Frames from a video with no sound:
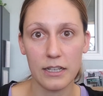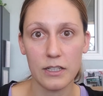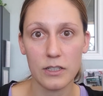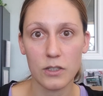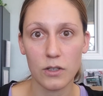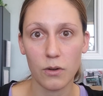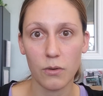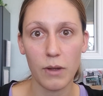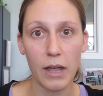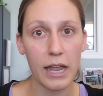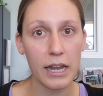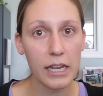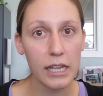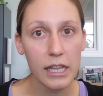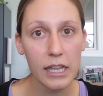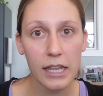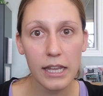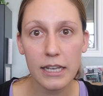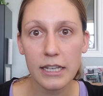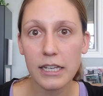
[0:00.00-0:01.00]
So
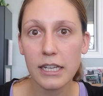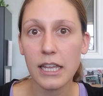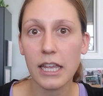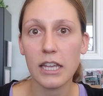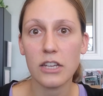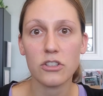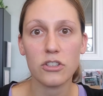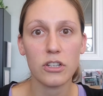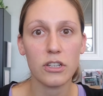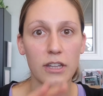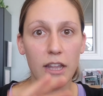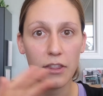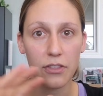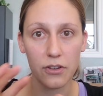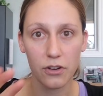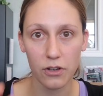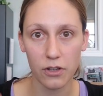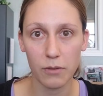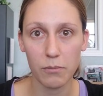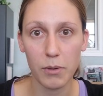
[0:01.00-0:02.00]
any indication that there
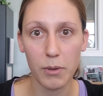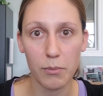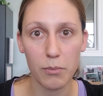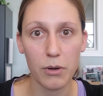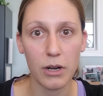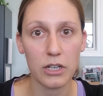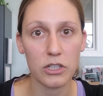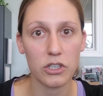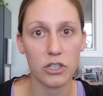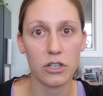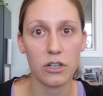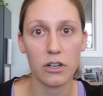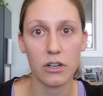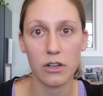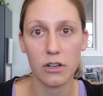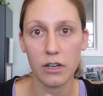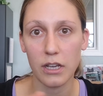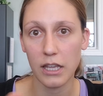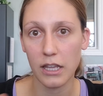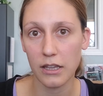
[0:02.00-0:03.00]
could be
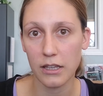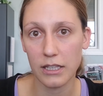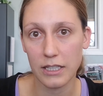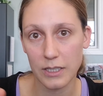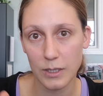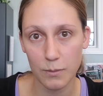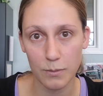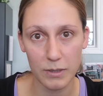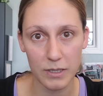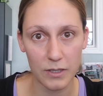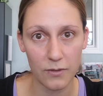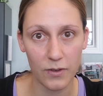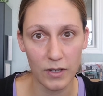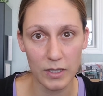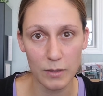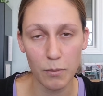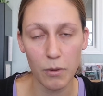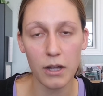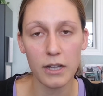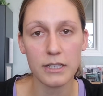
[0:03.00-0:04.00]
pressure in these specific
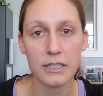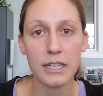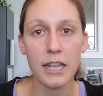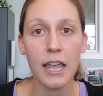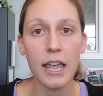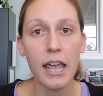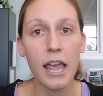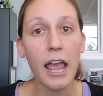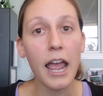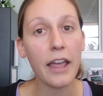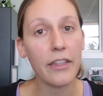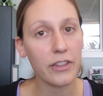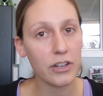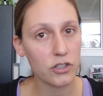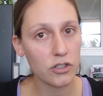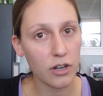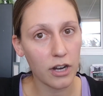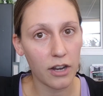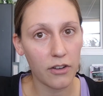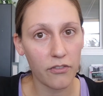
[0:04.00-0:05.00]
spots, and then
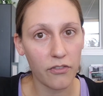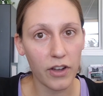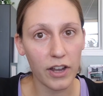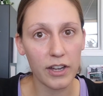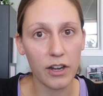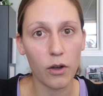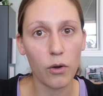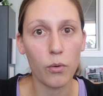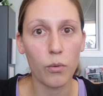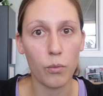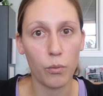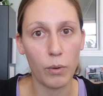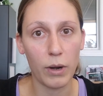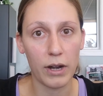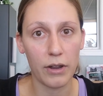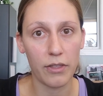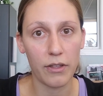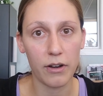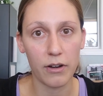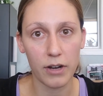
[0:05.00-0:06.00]
try and find out
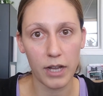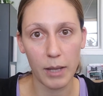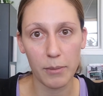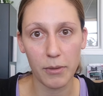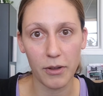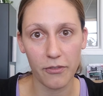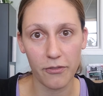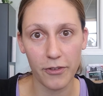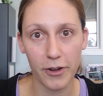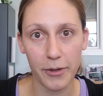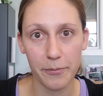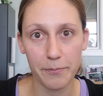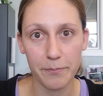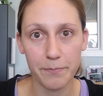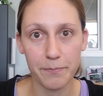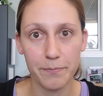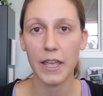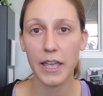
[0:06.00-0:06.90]
where they're coming from.